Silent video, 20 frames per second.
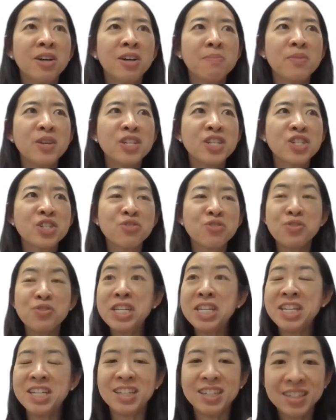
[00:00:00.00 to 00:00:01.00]

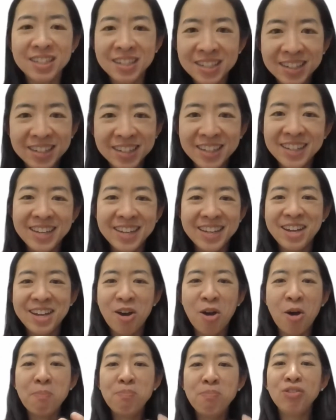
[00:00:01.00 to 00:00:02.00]
screen or